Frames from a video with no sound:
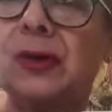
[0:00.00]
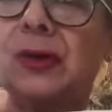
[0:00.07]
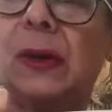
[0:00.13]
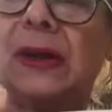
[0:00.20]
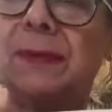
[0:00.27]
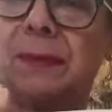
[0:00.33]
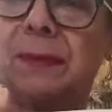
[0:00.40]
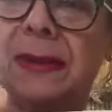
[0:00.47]
You
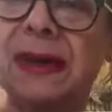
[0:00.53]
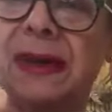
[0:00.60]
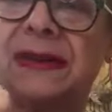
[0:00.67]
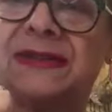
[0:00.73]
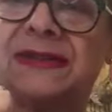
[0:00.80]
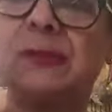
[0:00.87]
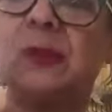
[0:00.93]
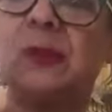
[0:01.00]
can
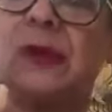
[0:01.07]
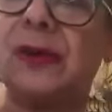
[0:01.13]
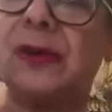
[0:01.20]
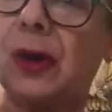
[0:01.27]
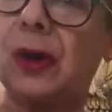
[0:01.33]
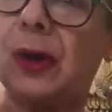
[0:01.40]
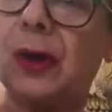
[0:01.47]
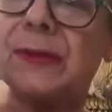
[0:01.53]
mix it with
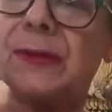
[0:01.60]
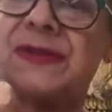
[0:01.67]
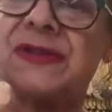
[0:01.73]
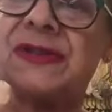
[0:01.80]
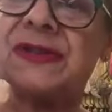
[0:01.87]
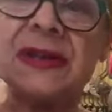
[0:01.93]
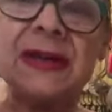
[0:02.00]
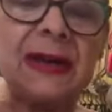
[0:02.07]

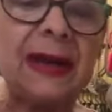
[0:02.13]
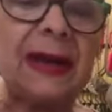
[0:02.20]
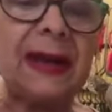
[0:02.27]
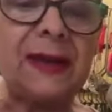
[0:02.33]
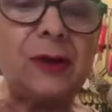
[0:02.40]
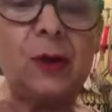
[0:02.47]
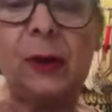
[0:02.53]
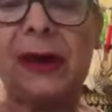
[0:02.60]
herbs
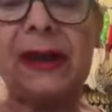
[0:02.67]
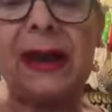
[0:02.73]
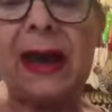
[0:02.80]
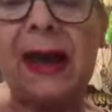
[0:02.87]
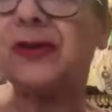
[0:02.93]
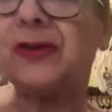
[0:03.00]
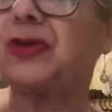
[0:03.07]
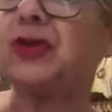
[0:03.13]
and you can
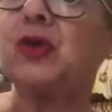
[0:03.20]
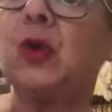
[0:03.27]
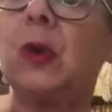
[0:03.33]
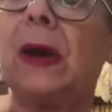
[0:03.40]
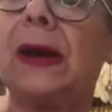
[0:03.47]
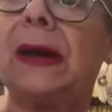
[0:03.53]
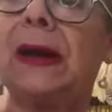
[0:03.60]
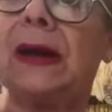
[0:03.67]
add
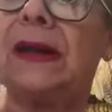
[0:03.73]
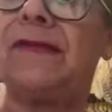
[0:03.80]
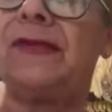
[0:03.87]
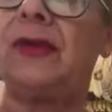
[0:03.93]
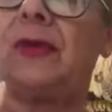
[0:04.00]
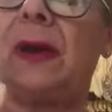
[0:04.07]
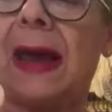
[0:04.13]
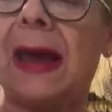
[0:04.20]
sugar if
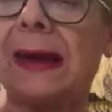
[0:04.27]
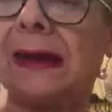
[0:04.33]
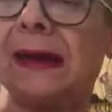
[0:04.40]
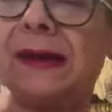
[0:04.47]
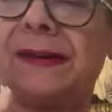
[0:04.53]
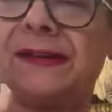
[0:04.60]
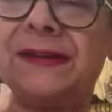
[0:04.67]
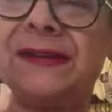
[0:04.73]
you like
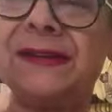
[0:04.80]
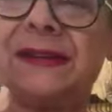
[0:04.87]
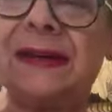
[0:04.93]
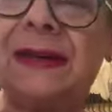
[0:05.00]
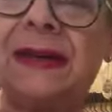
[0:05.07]
it.